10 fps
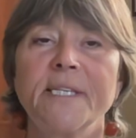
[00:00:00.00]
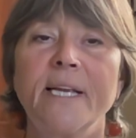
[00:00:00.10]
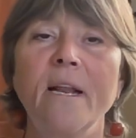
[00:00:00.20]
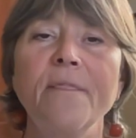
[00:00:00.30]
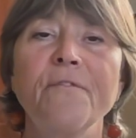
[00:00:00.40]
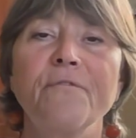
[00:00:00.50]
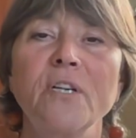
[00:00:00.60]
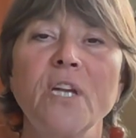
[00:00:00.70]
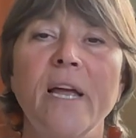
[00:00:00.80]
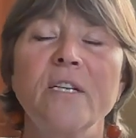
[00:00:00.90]
sit on the
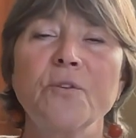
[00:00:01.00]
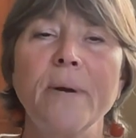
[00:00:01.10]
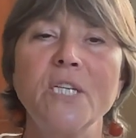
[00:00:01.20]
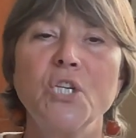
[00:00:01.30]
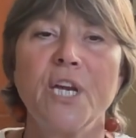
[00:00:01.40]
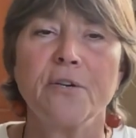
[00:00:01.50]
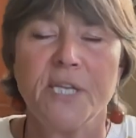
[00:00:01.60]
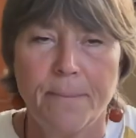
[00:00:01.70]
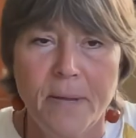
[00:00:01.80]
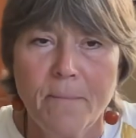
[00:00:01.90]
front edge of my chair,
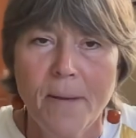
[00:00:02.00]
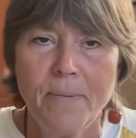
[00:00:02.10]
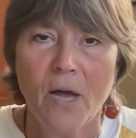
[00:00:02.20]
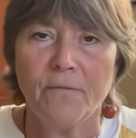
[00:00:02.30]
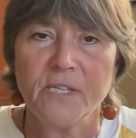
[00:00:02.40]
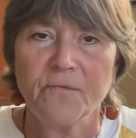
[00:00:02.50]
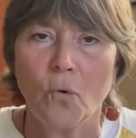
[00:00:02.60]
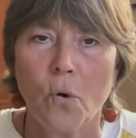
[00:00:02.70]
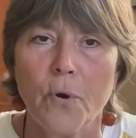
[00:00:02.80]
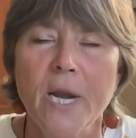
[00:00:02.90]
tipping my pelvis
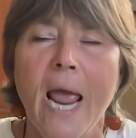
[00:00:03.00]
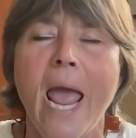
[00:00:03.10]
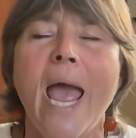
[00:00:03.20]
forward,